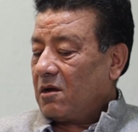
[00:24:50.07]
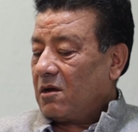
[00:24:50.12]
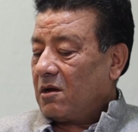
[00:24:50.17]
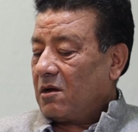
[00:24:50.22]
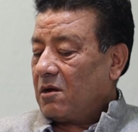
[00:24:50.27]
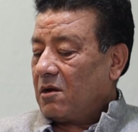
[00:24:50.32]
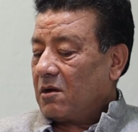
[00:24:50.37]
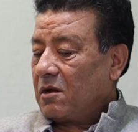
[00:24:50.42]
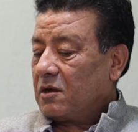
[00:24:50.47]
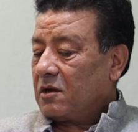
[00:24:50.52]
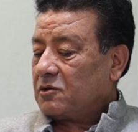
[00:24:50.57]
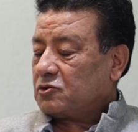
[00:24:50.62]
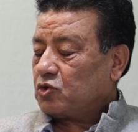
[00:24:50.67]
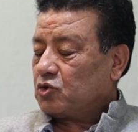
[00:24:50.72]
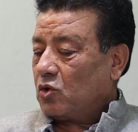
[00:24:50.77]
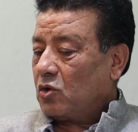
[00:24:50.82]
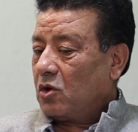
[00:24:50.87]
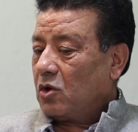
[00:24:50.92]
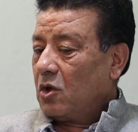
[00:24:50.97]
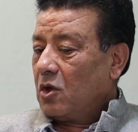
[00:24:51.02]
uh, again
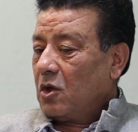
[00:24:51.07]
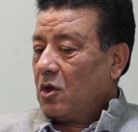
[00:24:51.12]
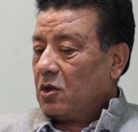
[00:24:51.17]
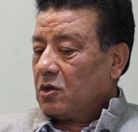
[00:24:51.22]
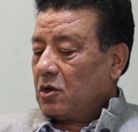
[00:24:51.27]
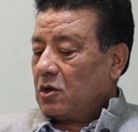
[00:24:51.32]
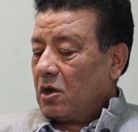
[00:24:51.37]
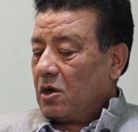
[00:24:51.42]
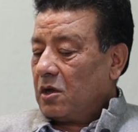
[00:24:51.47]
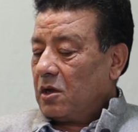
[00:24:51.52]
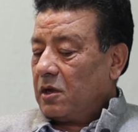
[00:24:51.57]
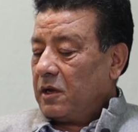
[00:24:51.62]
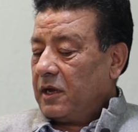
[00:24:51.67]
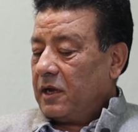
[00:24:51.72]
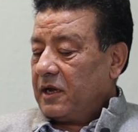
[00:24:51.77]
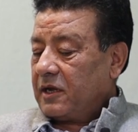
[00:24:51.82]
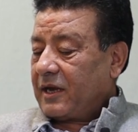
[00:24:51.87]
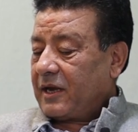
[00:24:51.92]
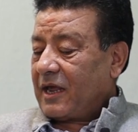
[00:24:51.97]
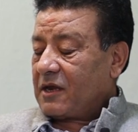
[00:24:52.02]
so uh,
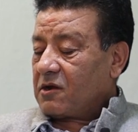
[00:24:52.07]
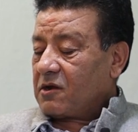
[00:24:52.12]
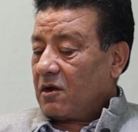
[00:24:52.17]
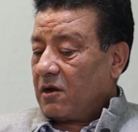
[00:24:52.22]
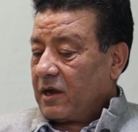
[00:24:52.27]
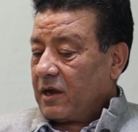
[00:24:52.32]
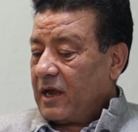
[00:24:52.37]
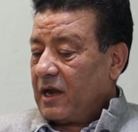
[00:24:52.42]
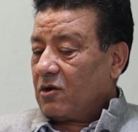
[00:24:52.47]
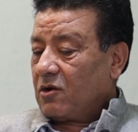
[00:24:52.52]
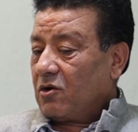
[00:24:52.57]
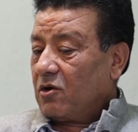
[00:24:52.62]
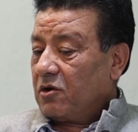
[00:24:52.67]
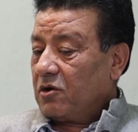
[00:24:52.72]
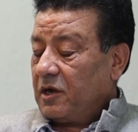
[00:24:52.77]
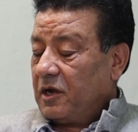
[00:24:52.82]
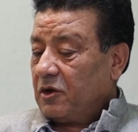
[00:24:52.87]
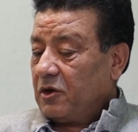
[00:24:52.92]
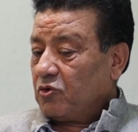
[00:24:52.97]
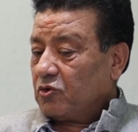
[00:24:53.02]
it has again
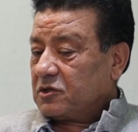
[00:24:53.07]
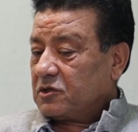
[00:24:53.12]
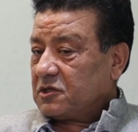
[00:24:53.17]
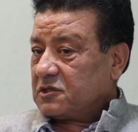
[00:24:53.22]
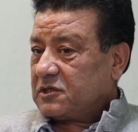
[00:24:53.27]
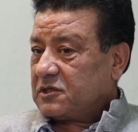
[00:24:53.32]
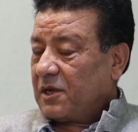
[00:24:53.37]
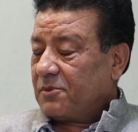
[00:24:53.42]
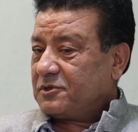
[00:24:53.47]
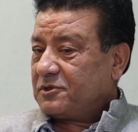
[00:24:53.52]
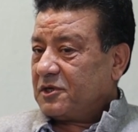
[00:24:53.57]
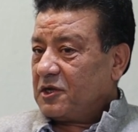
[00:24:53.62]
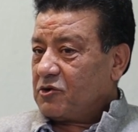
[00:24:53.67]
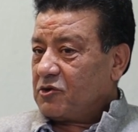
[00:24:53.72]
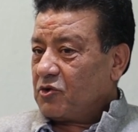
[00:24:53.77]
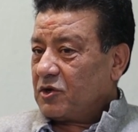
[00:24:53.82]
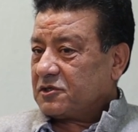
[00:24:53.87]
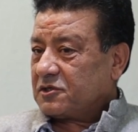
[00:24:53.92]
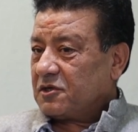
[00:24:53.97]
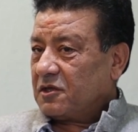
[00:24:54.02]
gone into the same
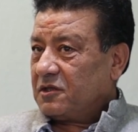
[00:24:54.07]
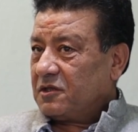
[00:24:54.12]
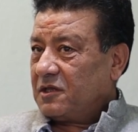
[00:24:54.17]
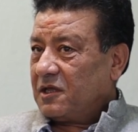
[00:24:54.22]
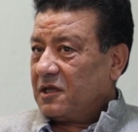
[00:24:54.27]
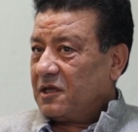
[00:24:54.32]
situation.